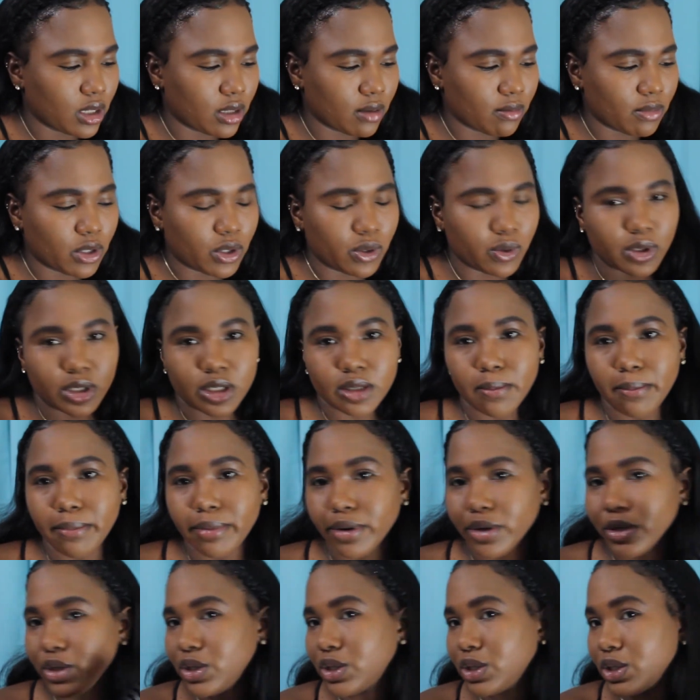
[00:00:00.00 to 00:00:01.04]
and use the
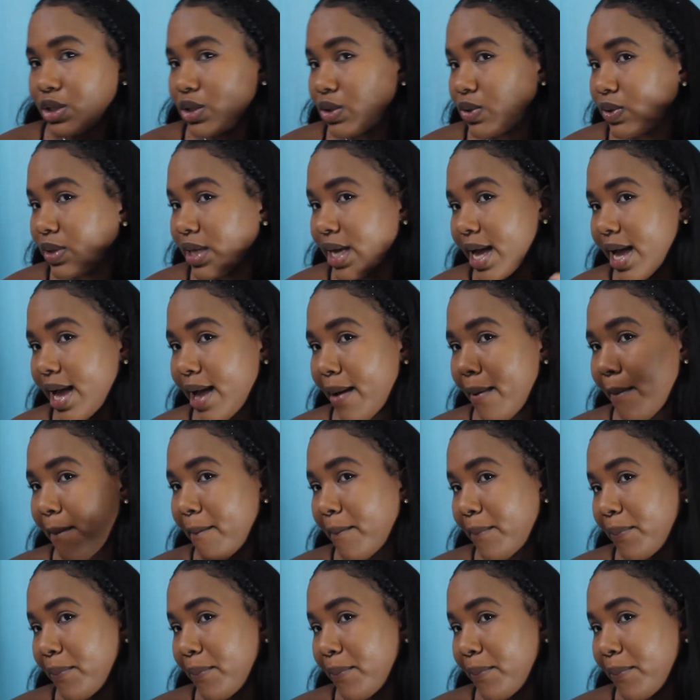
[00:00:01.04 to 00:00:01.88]
brush to do that.